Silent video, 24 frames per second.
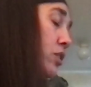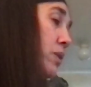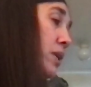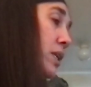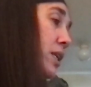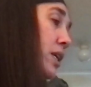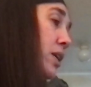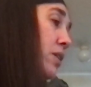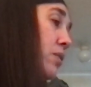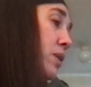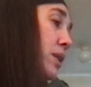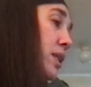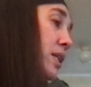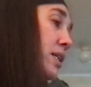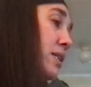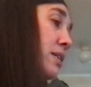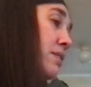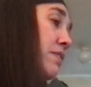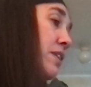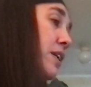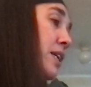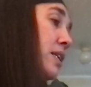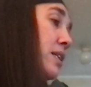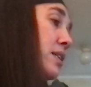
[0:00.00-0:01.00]
Wendy with his
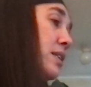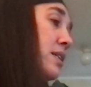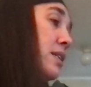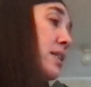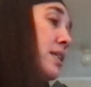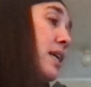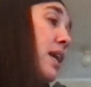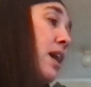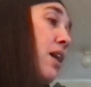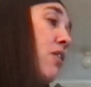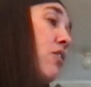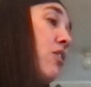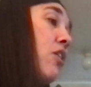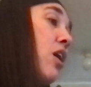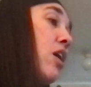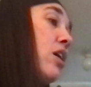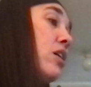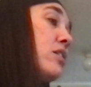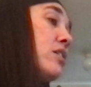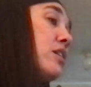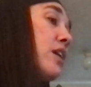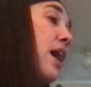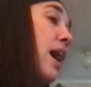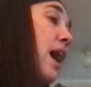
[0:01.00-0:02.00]
feet to see how
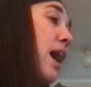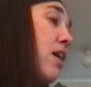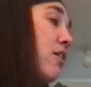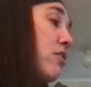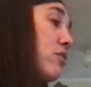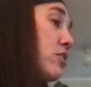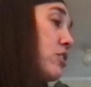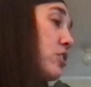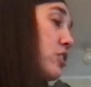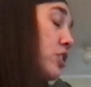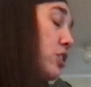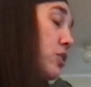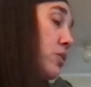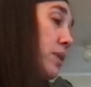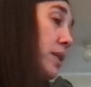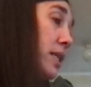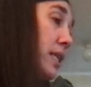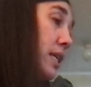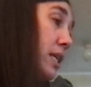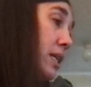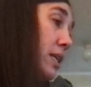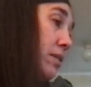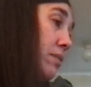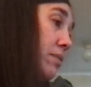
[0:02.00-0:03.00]
large a house she would
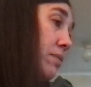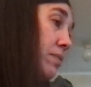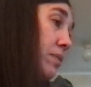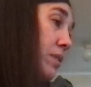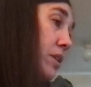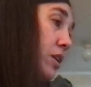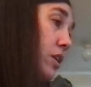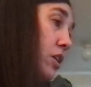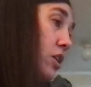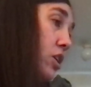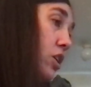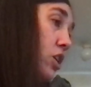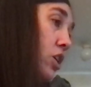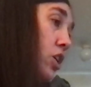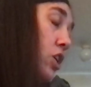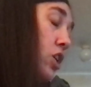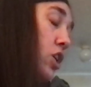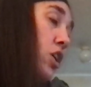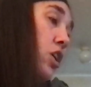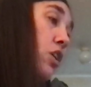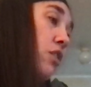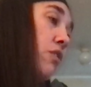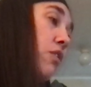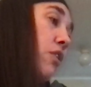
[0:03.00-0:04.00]
need.
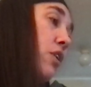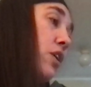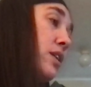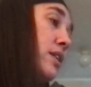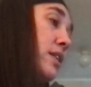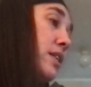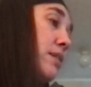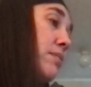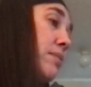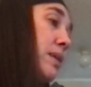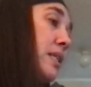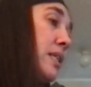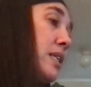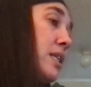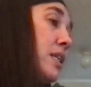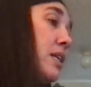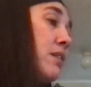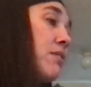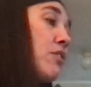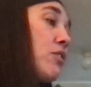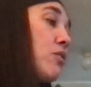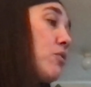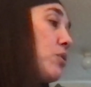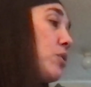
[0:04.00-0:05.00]
Of course, he meant to
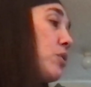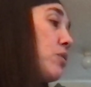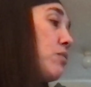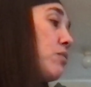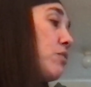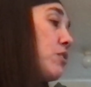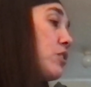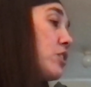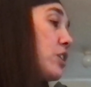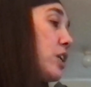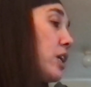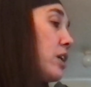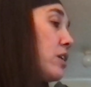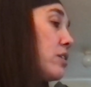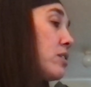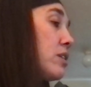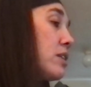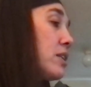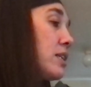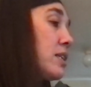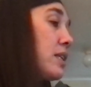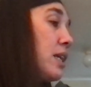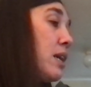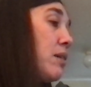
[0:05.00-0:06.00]
leave a room for chairs
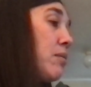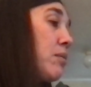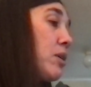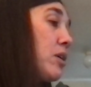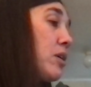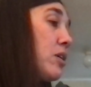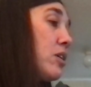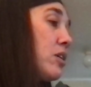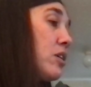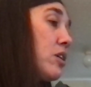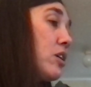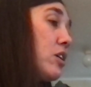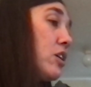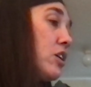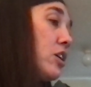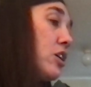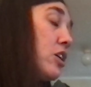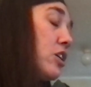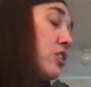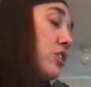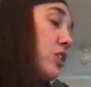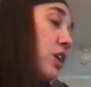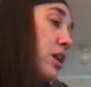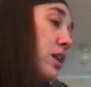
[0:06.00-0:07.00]
and a table.
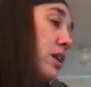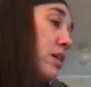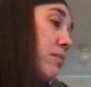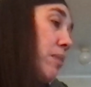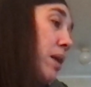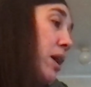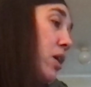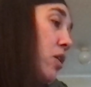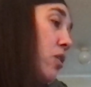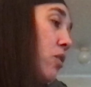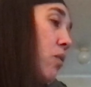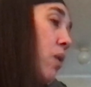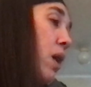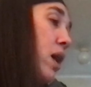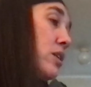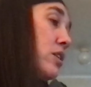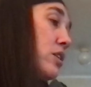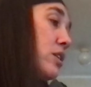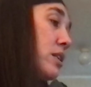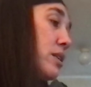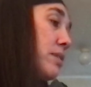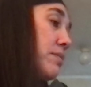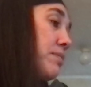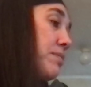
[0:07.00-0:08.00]
John and Michael
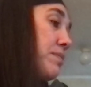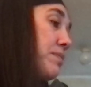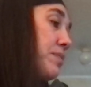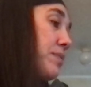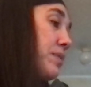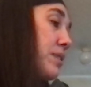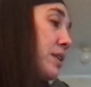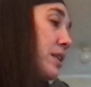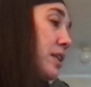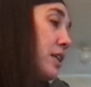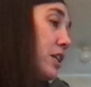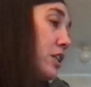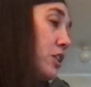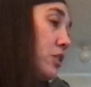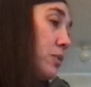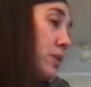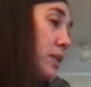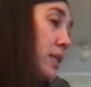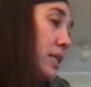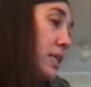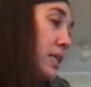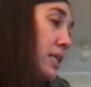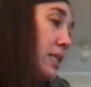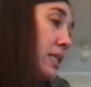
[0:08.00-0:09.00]
watched him. Is
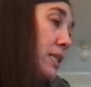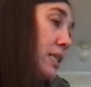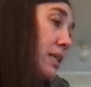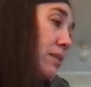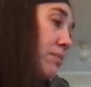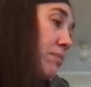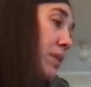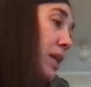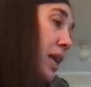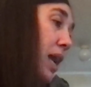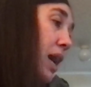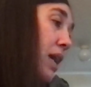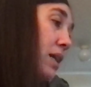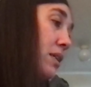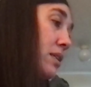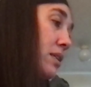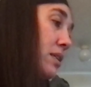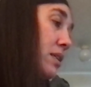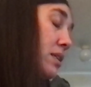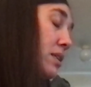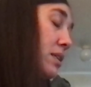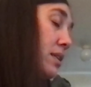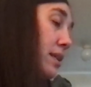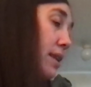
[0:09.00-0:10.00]
Wendy asleep? They
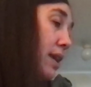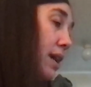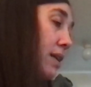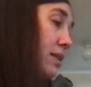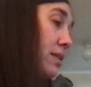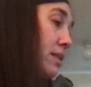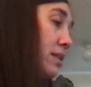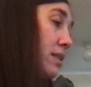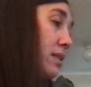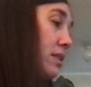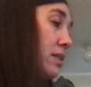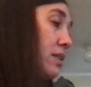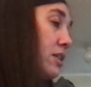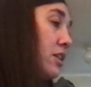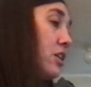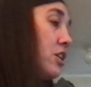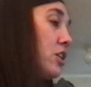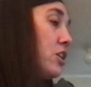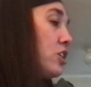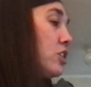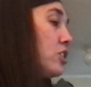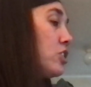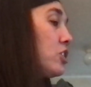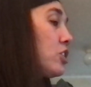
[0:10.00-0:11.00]
asked. Yes.
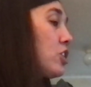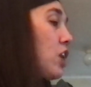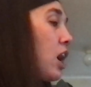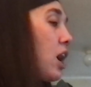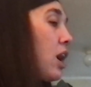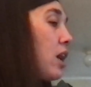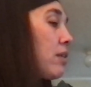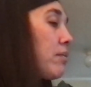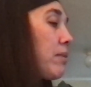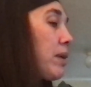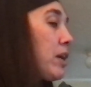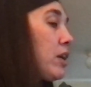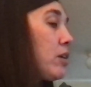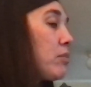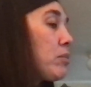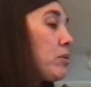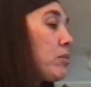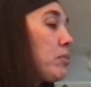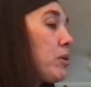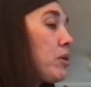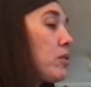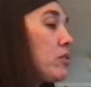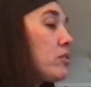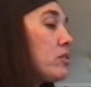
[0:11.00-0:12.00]
John, Michael
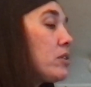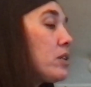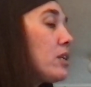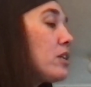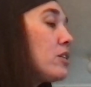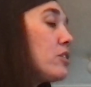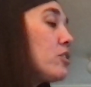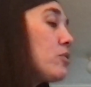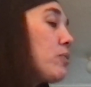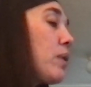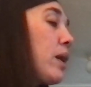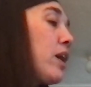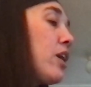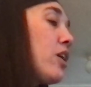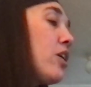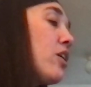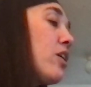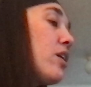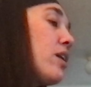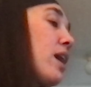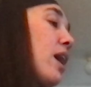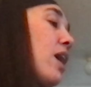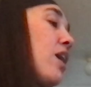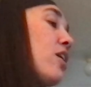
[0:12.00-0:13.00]
proposed, let us wake her
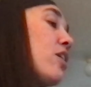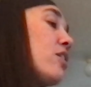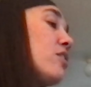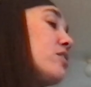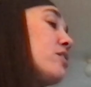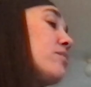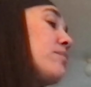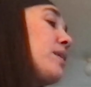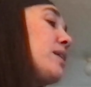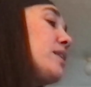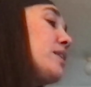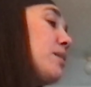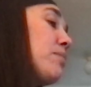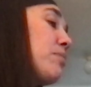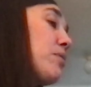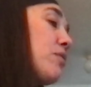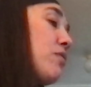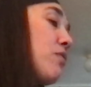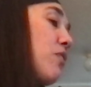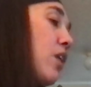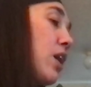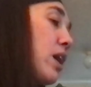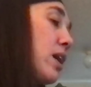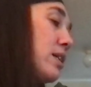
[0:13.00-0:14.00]
and get her to make supper
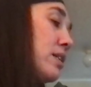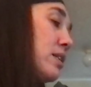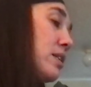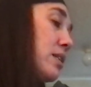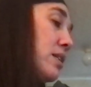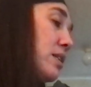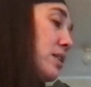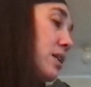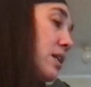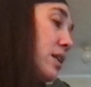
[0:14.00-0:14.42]
for us.